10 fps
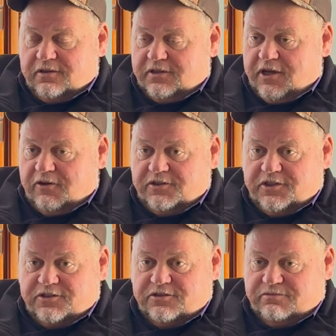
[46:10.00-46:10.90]
It
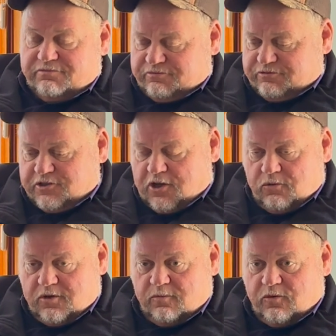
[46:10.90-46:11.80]
just
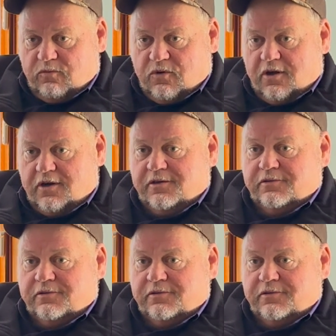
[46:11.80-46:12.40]
soaked them with water.